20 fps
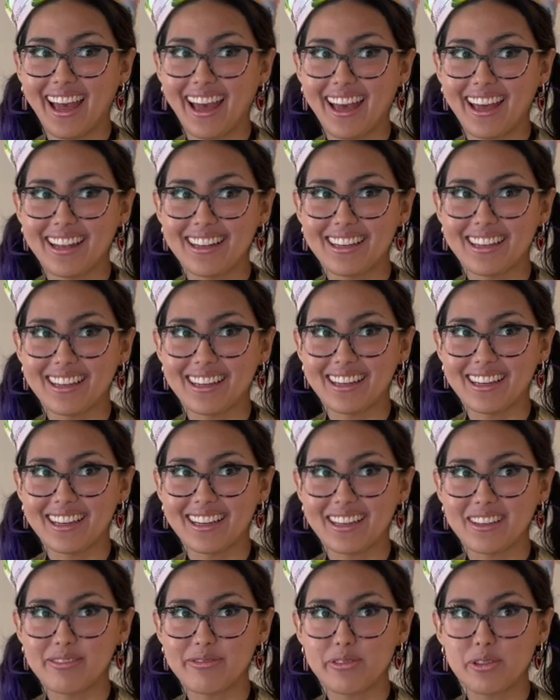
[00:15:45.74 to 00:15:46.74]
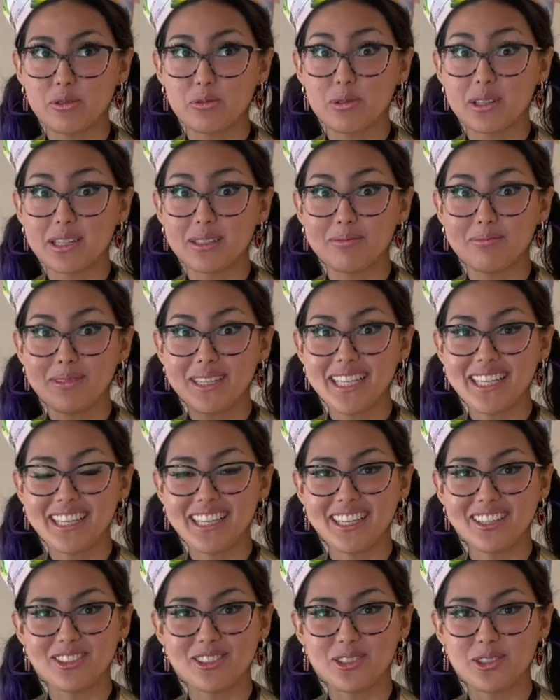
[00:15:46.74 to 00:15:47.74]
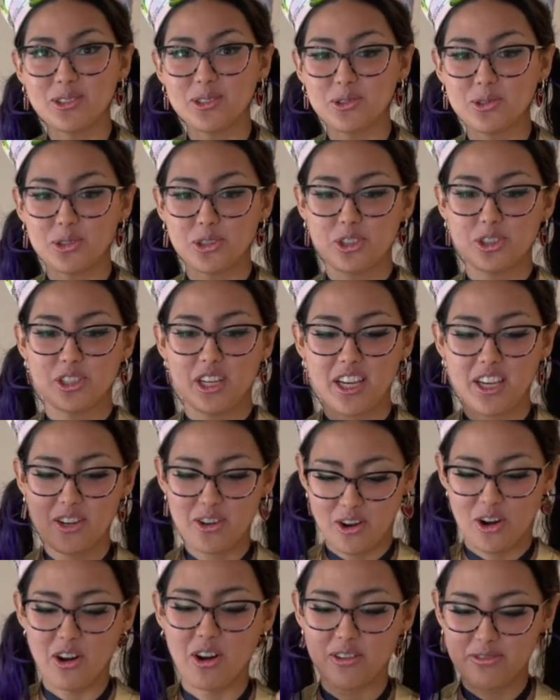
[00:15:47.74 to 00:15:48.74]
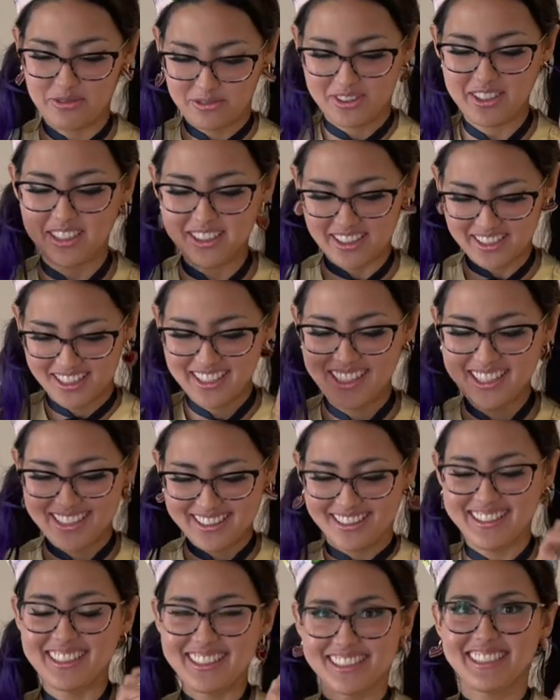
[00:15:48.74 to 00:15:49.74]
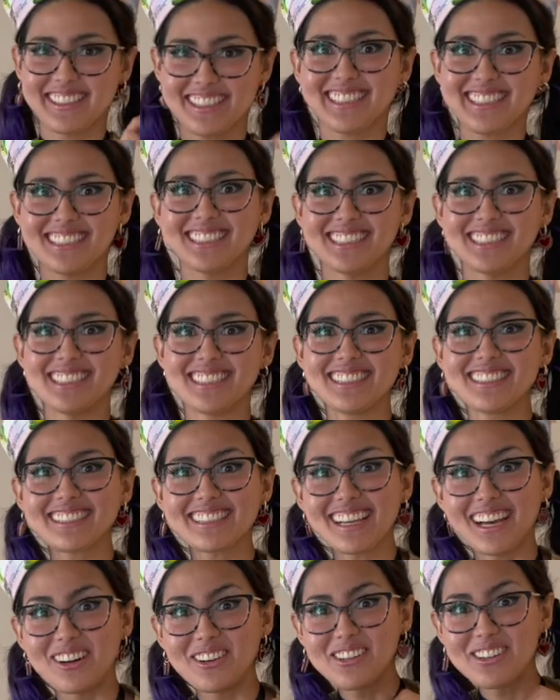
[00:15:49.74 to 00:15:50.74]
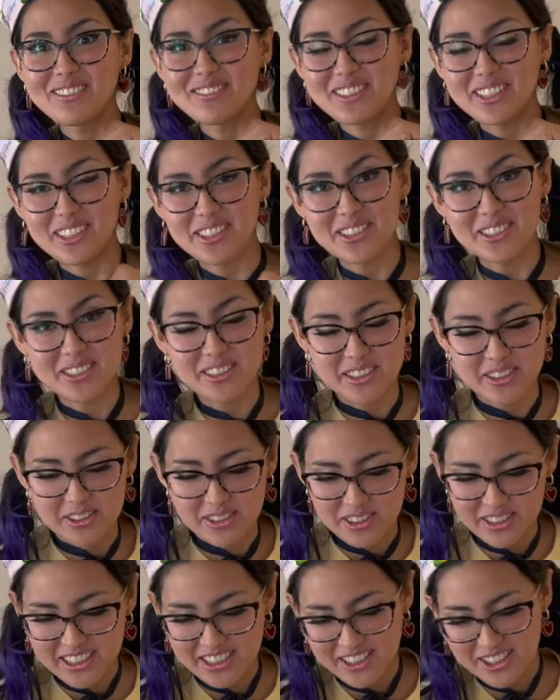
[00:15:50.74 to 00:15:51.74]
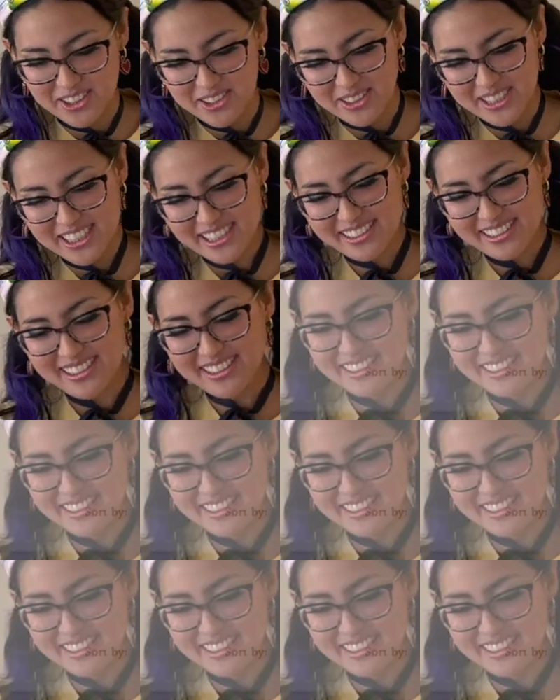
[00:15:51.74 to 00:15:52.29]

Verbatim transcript: And uh, if you want me to shake off the, the stuckness out of you, you already know it,